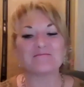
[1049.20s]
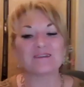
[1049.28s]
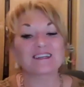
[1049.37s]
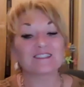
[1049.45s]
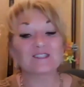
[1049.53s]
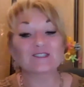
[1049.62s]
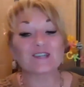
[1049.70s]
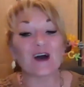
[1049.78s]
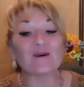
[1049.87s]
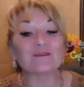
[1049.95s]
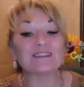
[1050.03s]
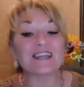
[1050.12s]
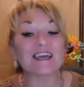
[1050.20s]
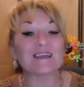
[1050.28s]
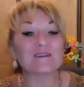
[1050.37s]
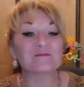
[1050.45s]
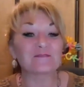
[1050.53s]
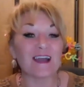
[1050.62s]
because there's always a
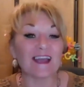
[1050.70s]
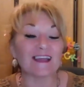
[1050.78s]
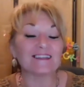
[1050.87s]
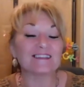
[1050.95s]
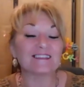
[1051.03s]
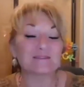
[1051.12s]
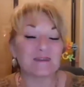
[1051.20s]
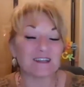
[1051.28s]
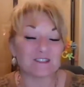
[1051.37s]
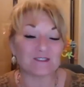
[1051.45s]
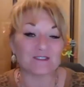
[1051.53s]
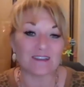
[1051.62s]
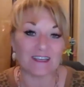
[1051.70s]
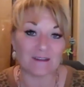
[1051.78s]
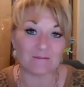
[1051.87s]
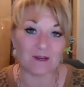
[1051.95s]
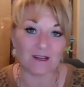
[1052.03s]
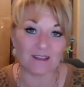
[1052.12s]
great special
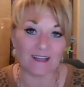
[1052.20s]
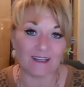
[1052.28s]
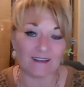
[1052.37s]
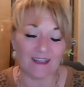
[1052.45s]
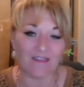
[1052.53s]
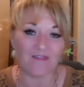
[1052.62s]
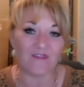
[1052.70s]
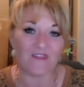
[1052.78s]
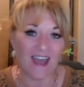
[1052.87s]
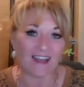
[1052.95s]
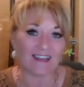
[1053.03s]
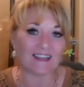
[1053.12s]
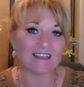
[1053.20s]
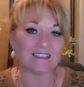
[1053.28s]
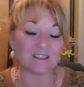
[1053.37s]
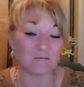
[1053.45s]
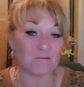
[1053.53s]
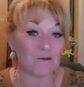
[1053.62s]
in Park Lane, and that is
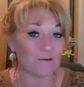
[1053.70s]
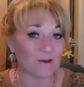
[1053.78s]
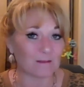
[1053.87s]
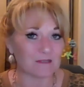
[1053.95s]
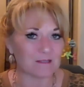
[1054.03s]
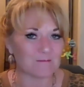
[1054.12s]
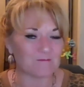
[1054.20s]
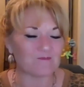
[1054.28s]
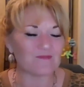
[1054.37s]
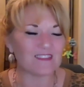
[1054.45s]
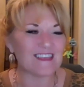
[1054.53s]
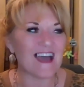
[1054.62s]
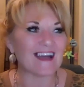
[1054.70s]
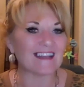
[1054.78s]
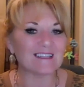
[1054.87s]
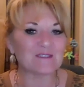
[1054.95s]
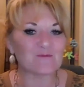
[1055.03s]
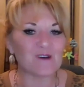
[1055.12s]
the programs. That
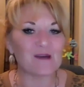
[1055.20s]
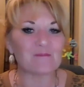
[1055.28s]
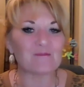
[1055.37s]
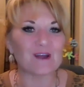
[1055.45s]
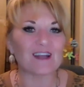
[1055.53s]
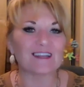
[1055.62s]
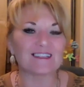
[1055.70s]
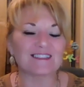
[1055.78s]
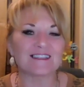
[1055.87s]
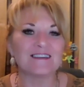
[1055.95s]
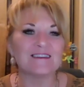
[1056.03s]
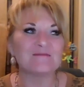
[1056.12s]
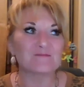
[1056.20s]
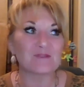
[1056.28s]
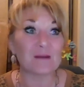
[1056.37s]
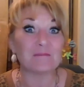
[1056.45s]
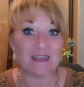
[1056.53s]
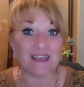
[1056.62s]
is what brought
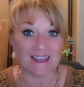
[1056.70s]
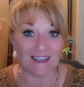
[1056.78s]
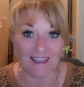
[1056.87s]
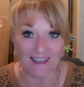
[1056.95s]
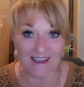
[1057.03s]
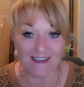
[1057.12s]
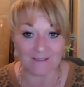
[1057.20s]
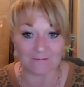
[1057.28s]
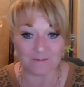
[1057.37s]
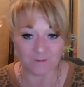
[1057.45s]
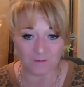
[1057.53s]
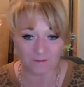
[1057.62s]
me in.